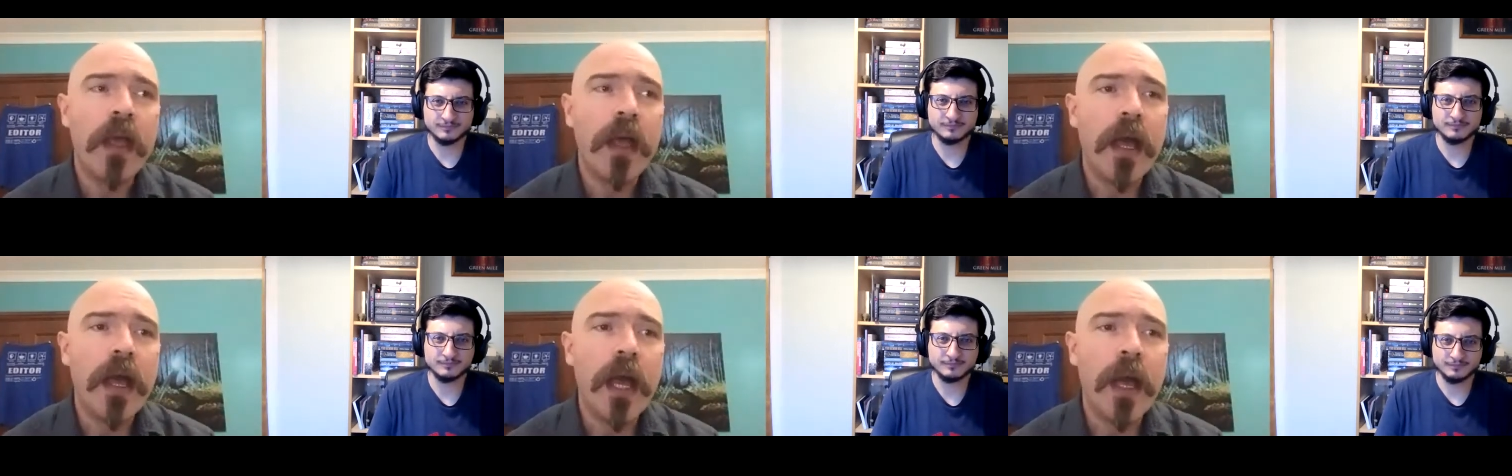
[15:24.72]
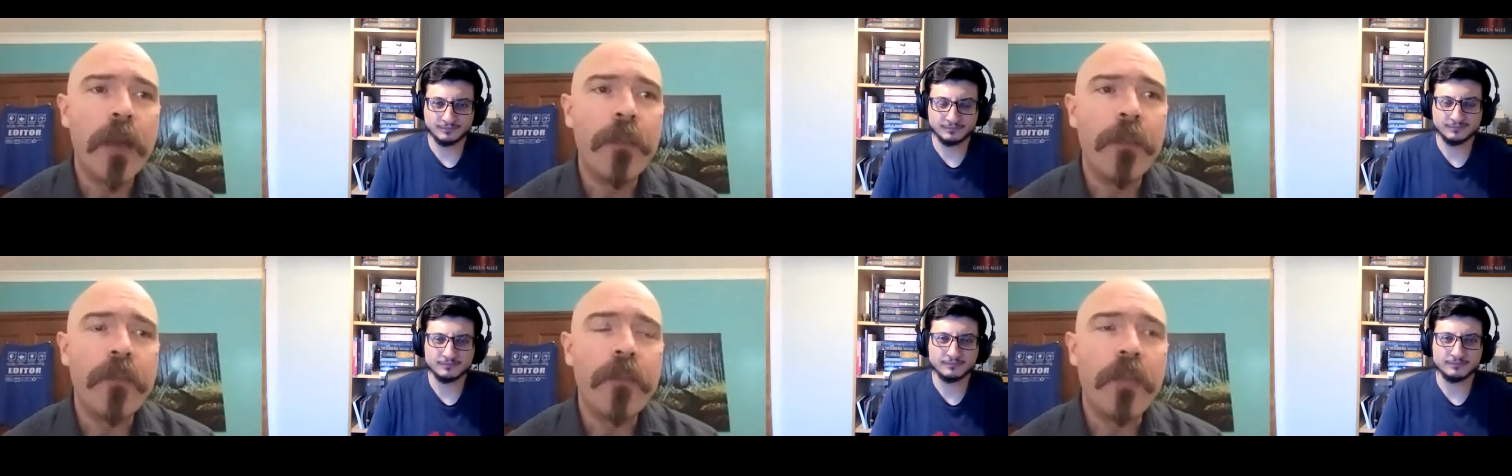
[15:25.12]

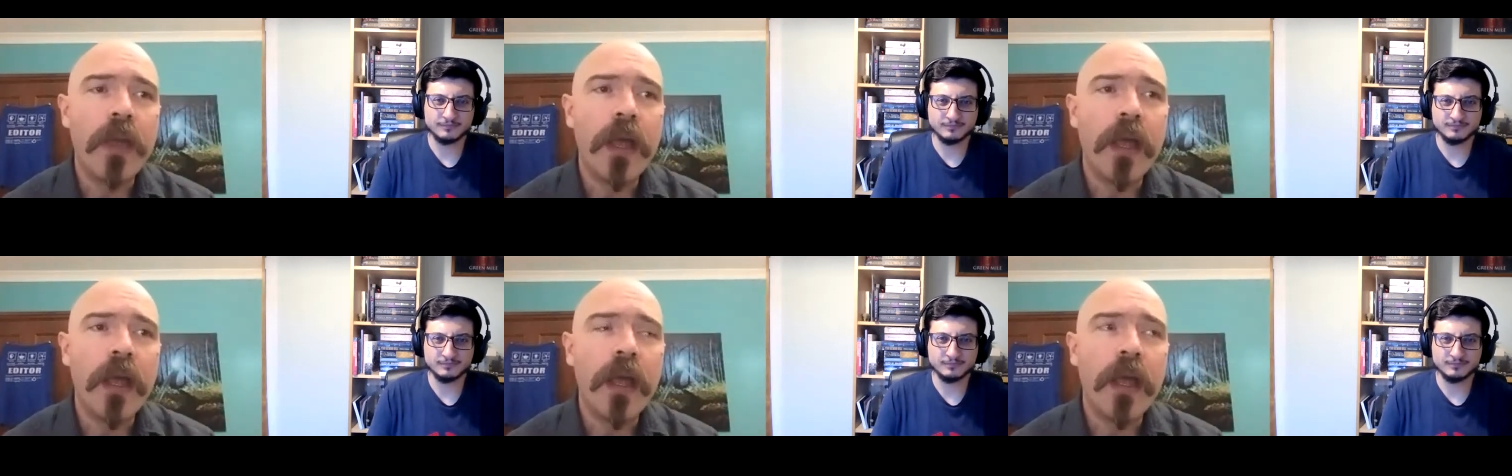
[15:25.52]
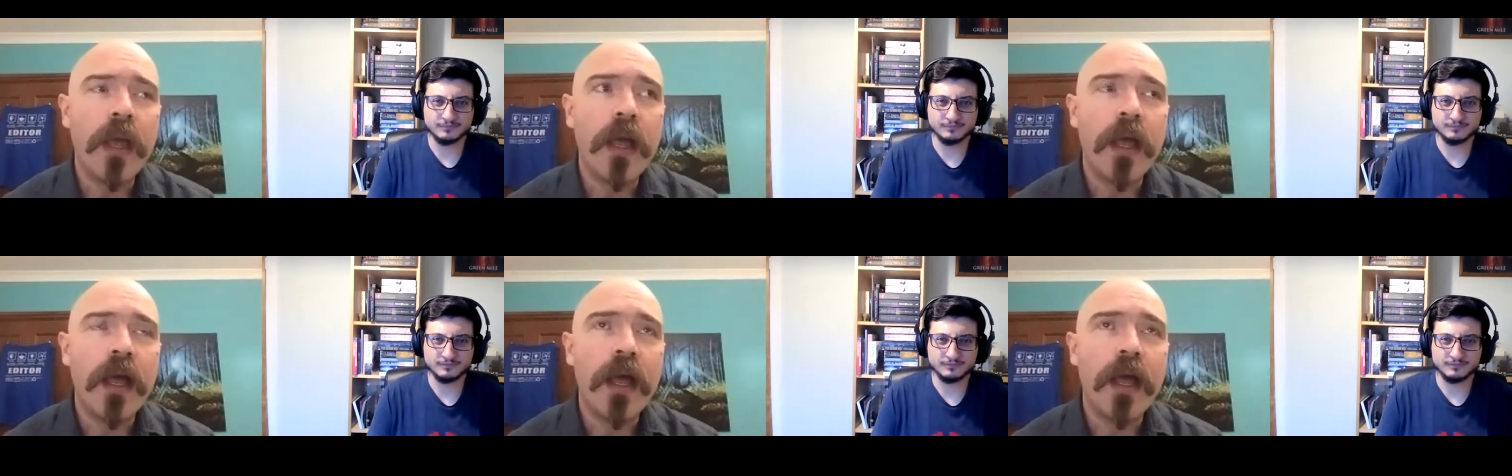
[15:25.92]
Speaker 1: Um, uh,
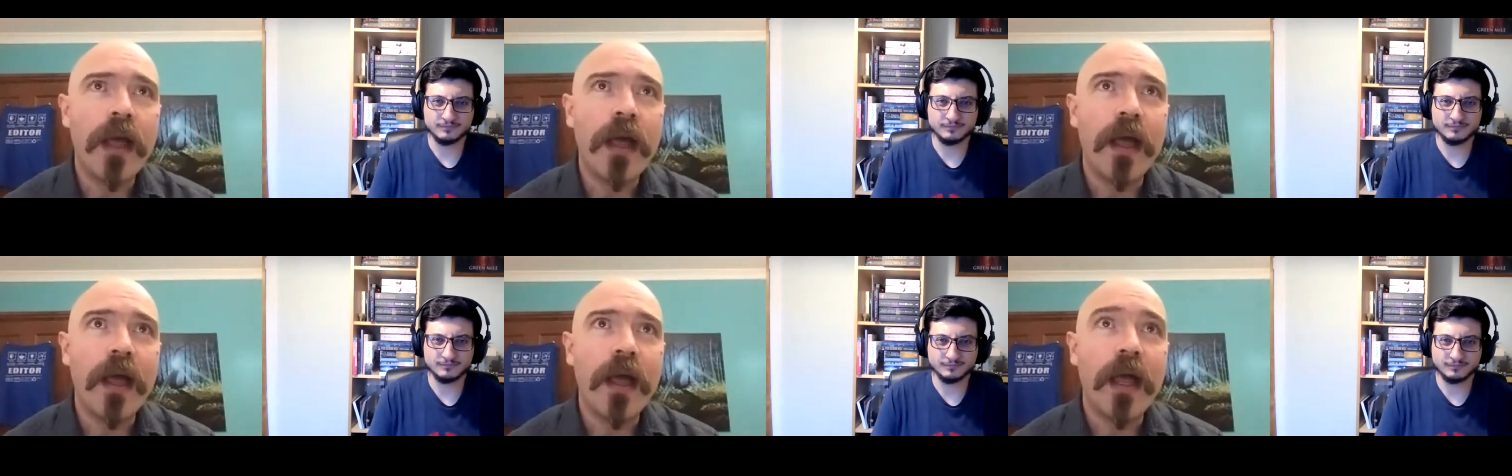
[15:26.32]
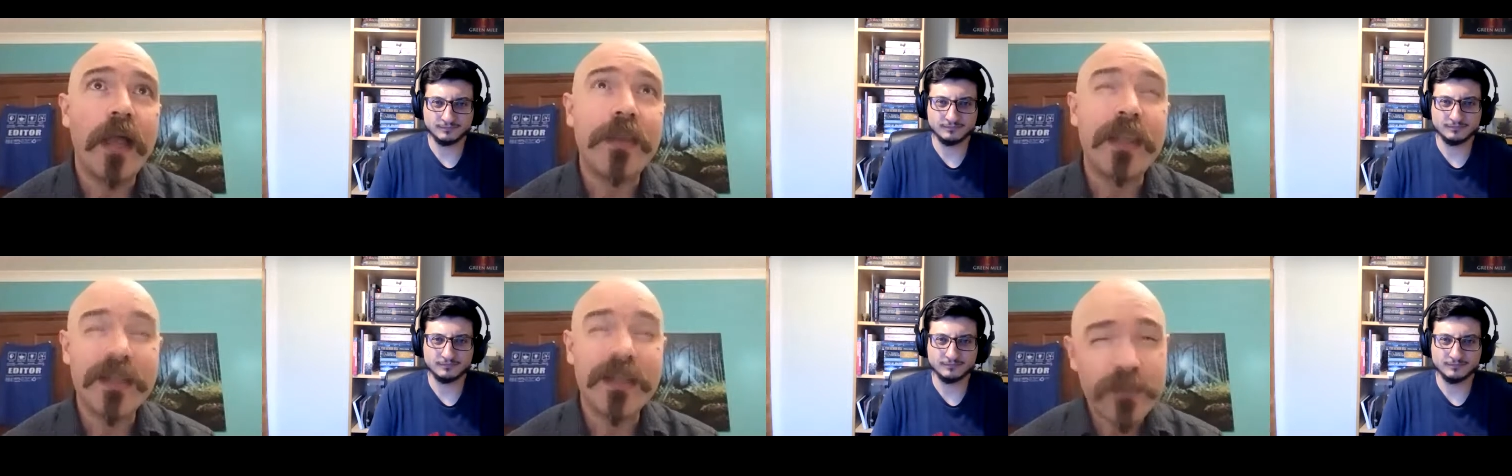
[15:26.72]

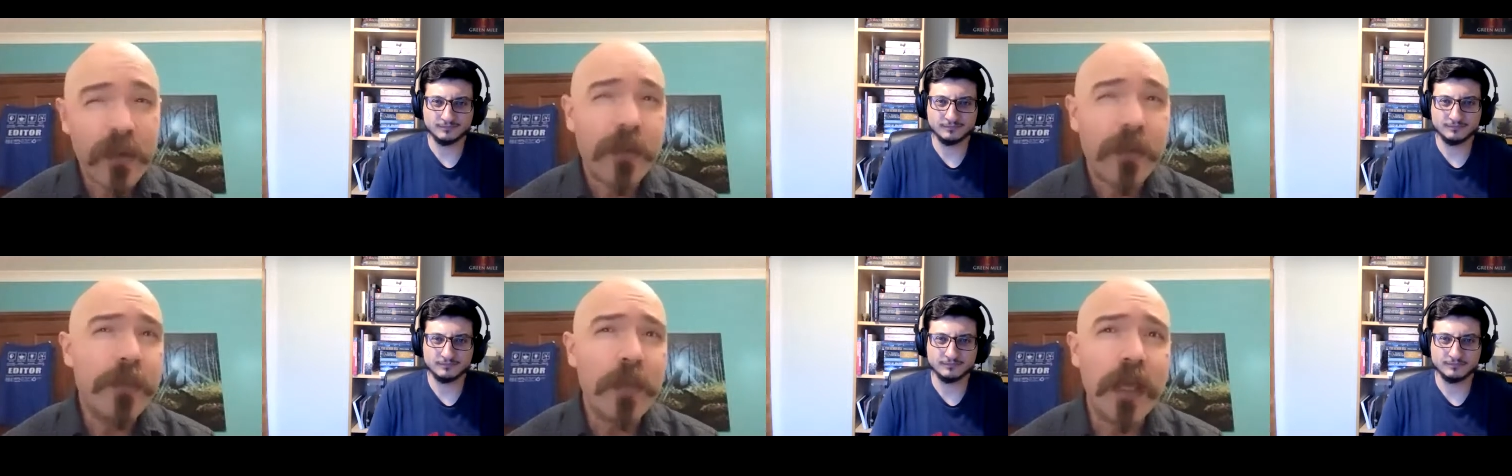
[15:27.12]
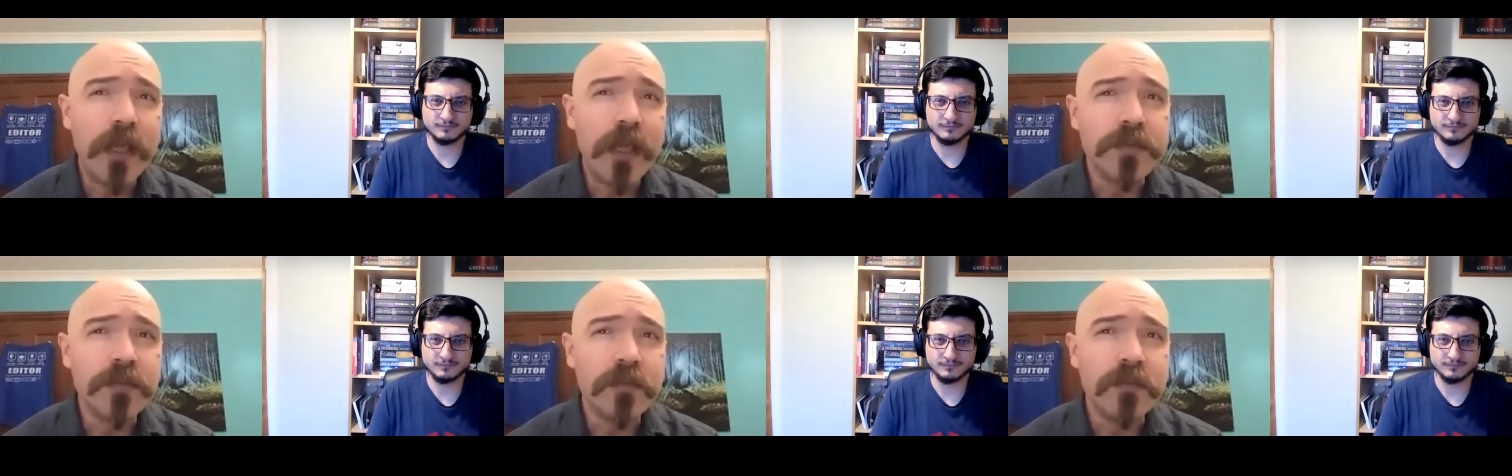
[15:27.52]
and that's very
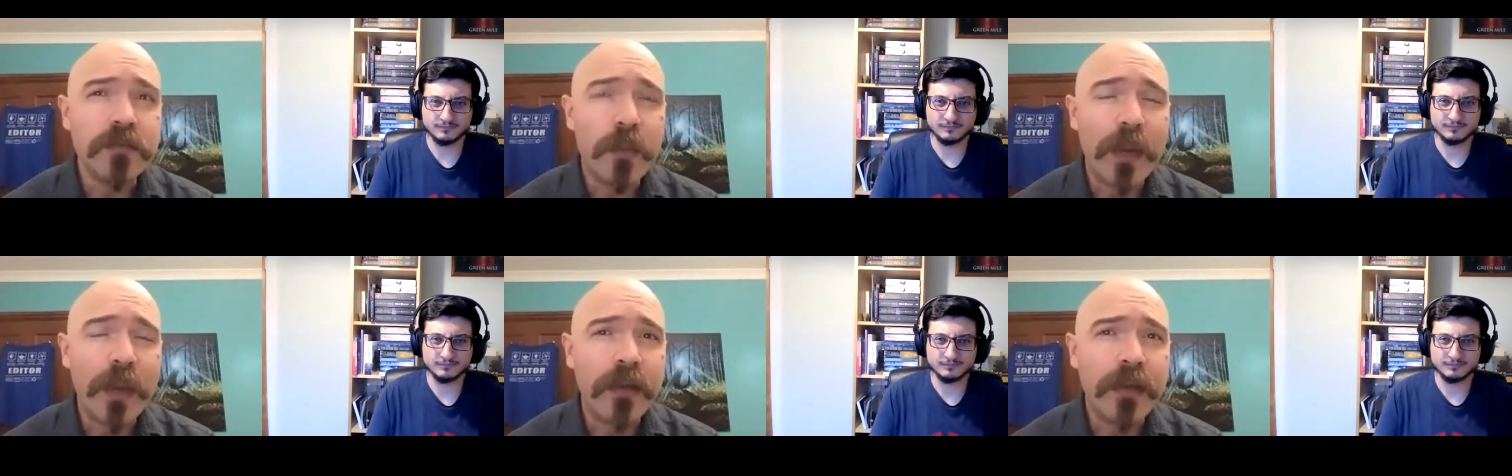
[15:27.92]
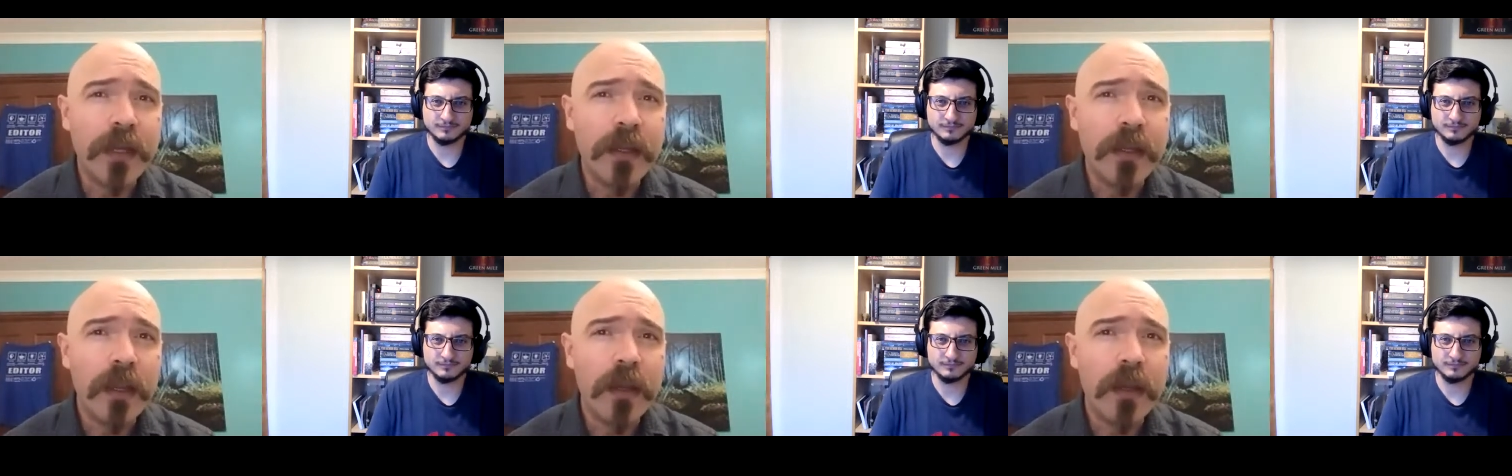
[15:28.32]
personal for Barry.